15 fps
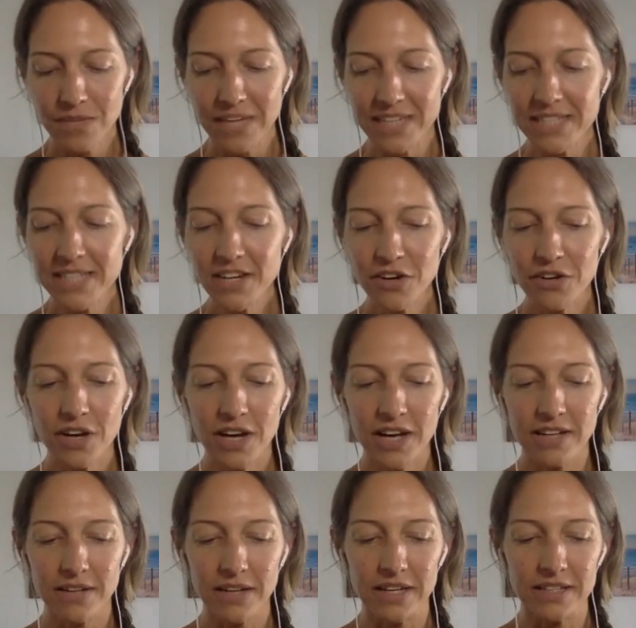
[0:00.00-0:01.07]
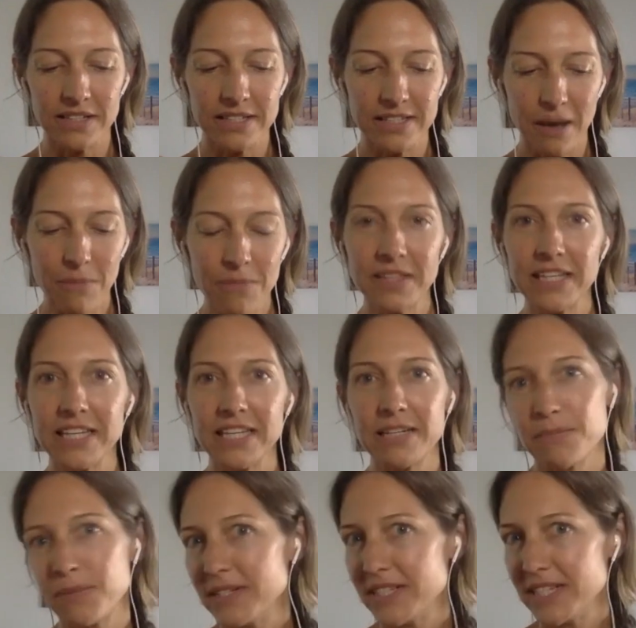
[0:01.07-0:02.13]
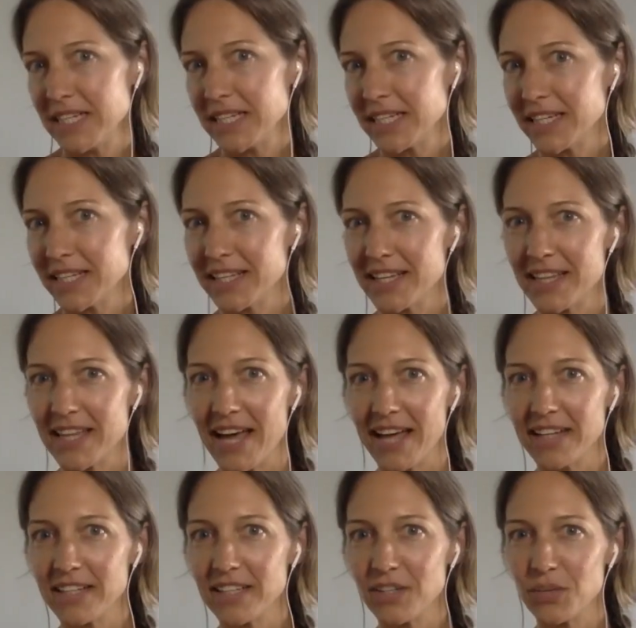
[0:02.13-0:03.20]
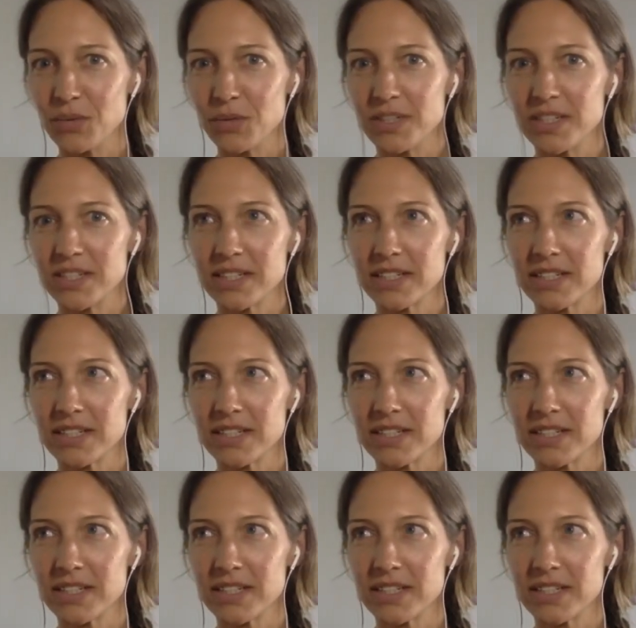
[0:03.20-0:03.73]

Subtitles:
is there something in particular that you would